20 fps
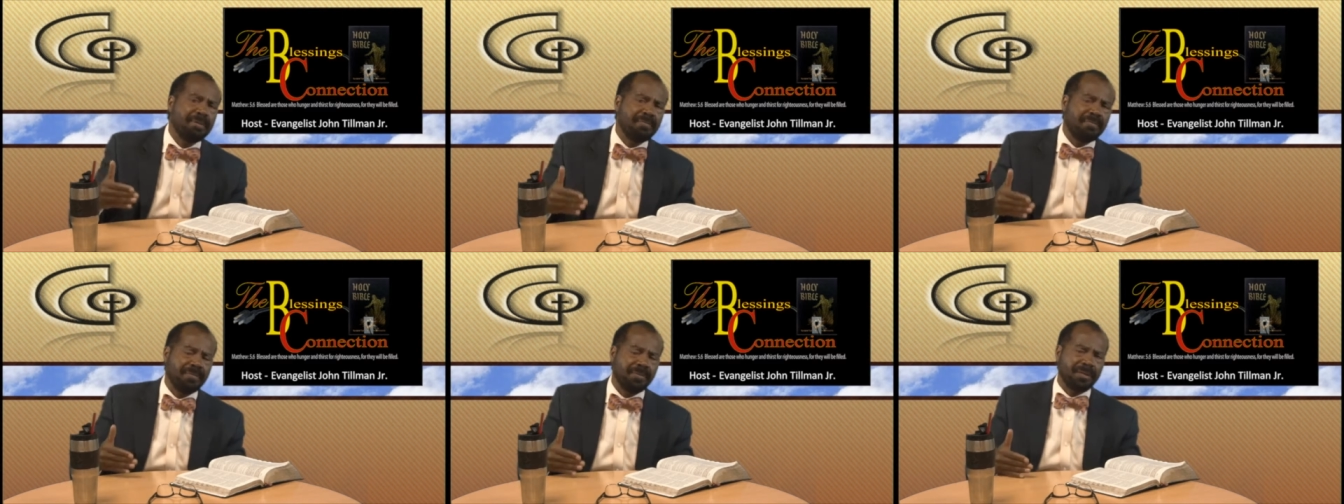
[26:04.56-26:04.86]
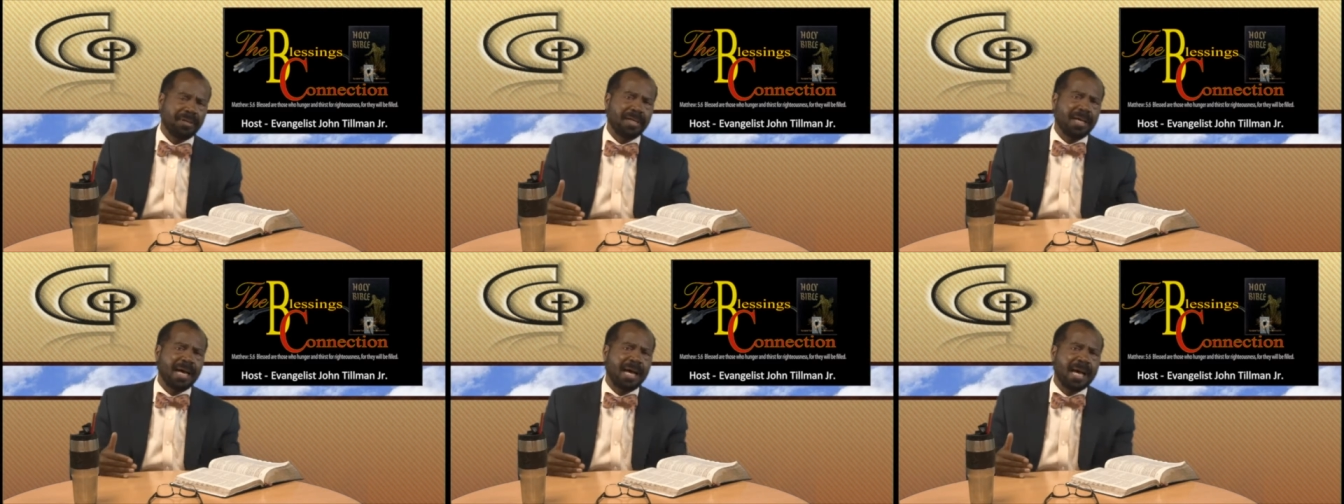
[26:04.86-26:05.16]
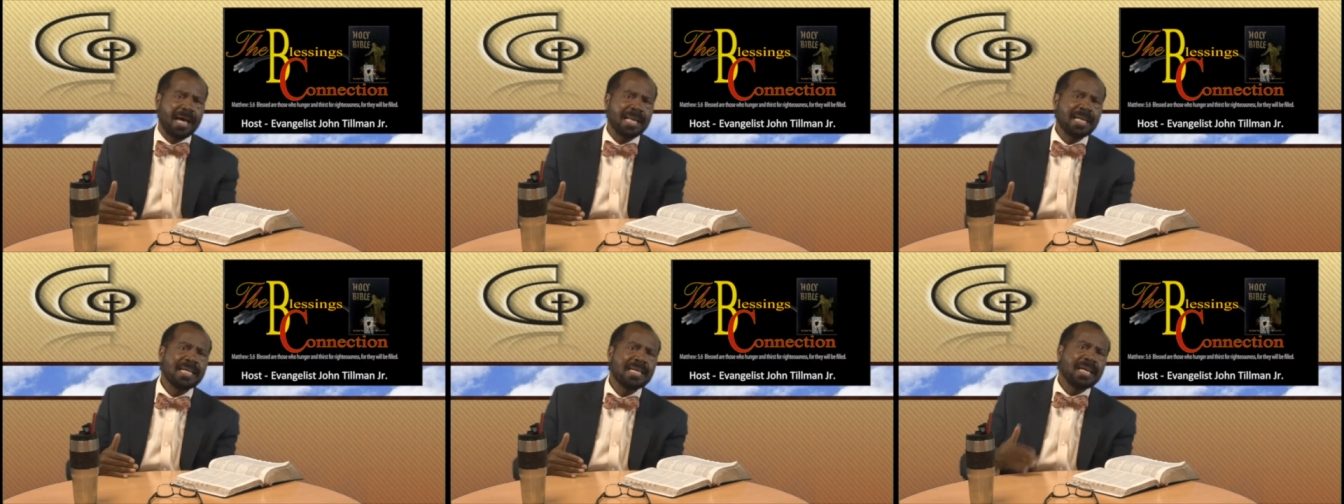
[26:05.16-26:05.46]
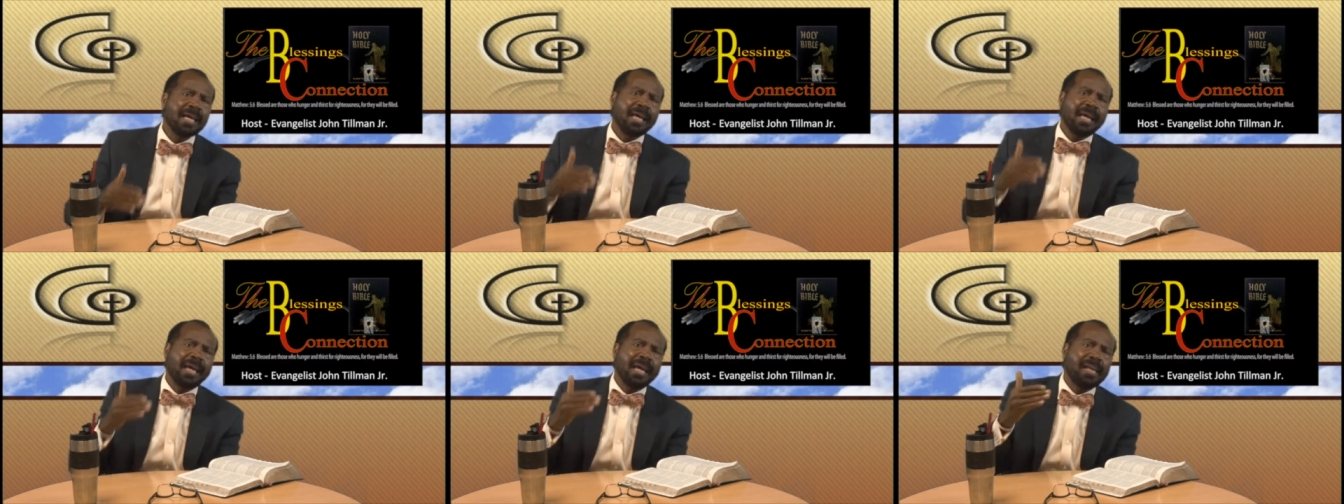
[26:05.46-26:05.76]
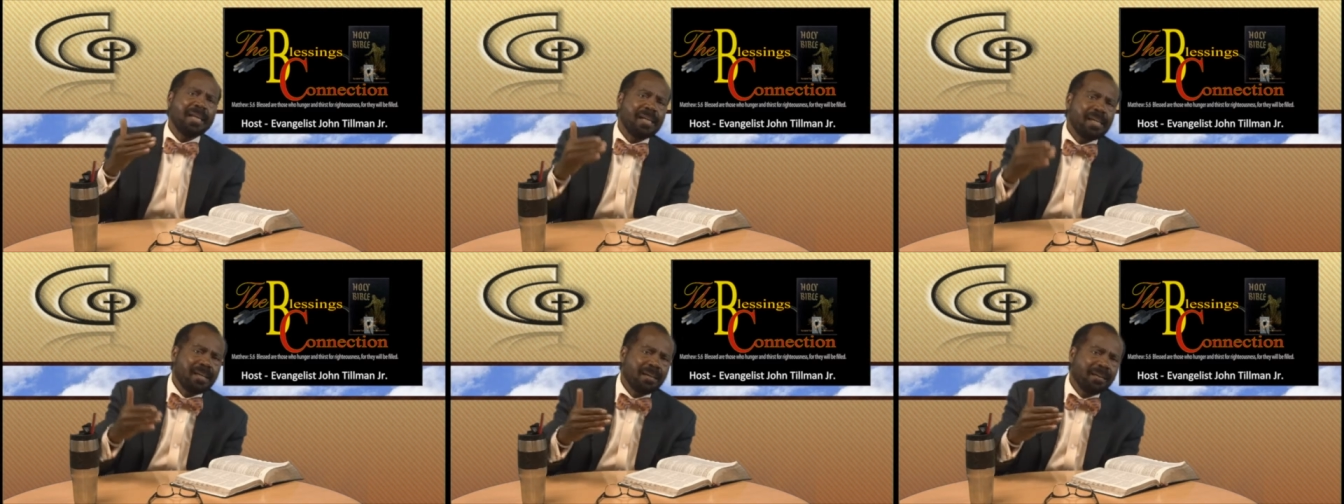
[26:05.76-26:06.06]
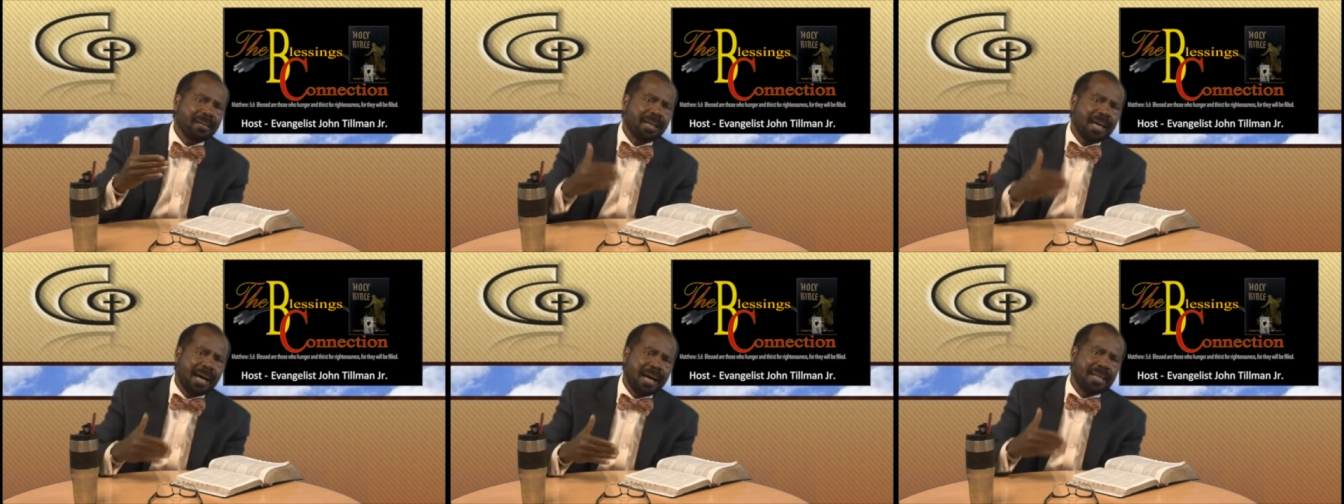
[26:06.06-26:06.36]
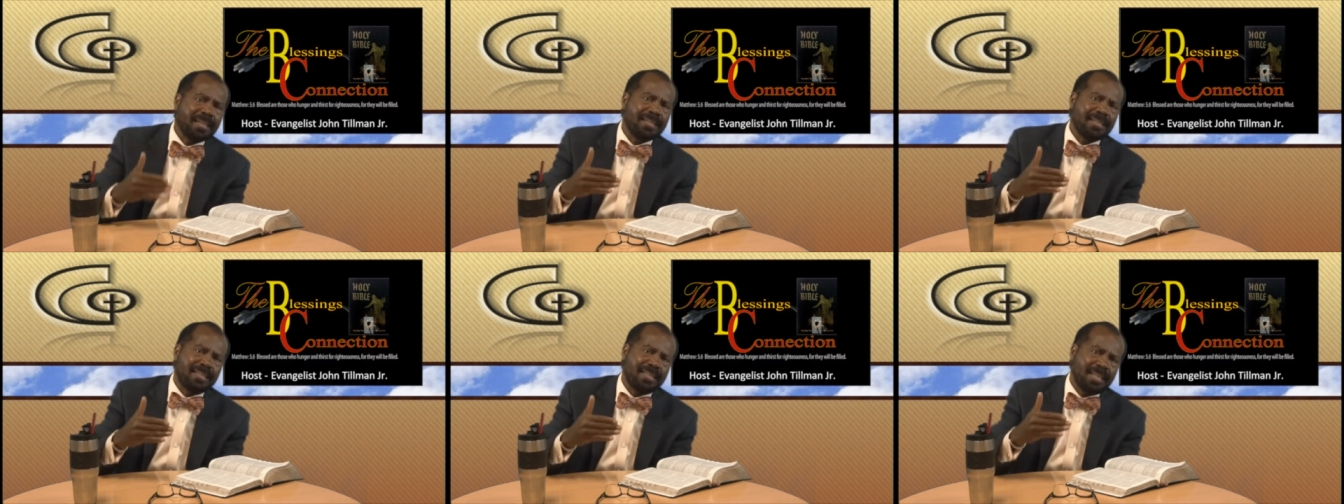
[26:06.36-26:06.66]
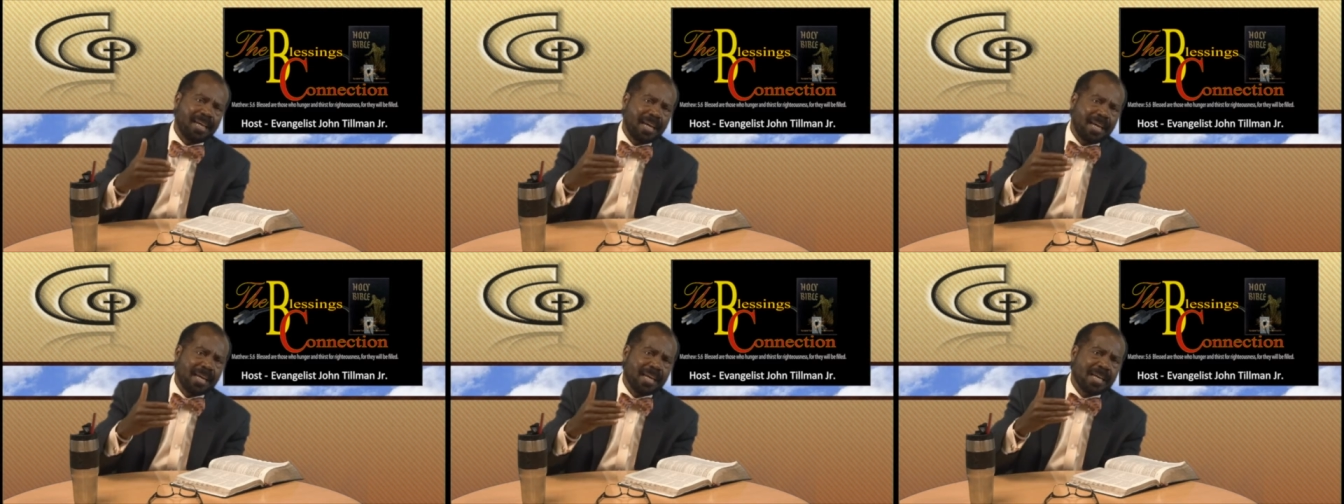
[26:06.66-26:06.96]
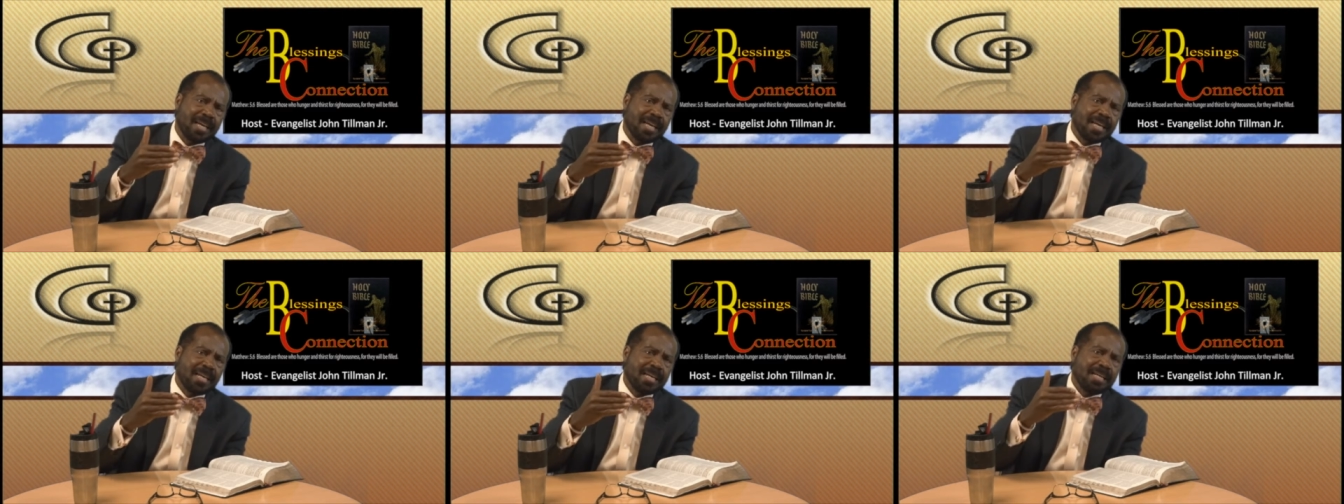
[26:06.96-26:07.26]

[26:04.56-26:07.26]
before God and hear God say,